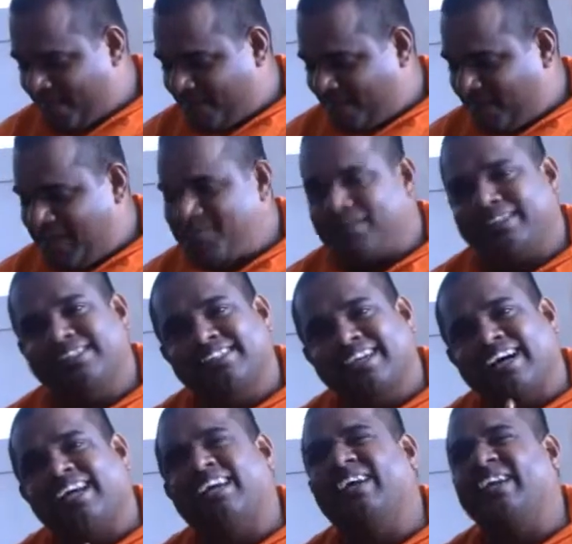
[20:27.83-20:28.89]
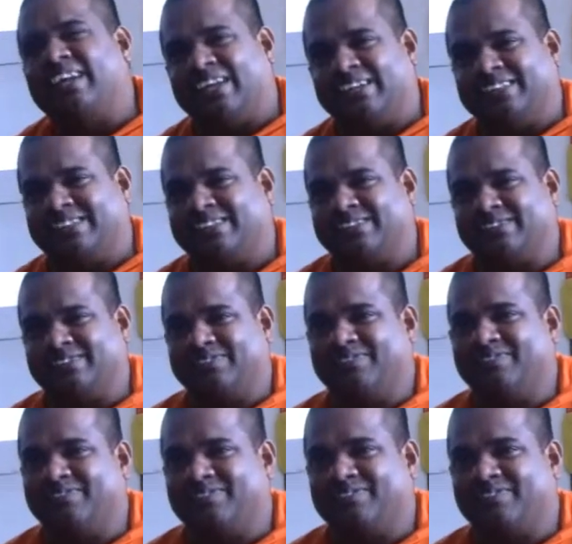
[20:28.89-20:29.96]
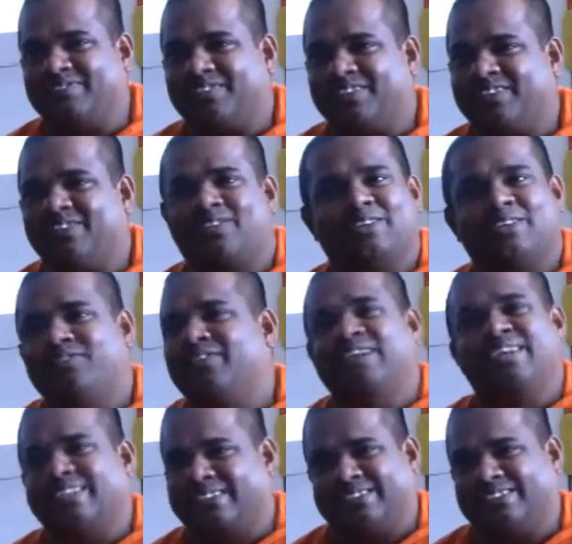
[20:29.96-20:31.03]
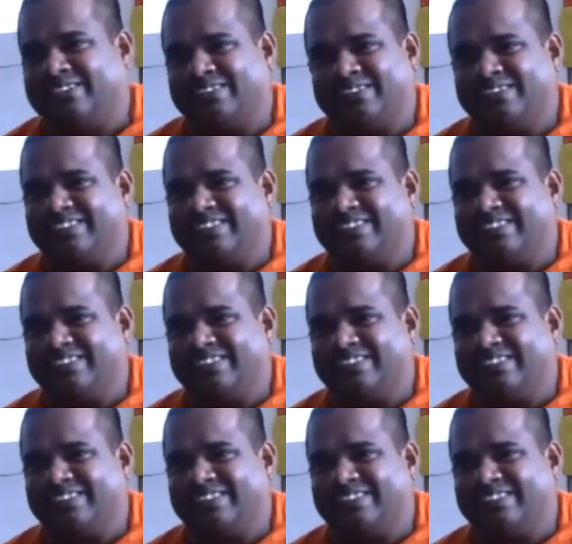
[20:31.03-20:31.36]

we must cut nails, not the fingers.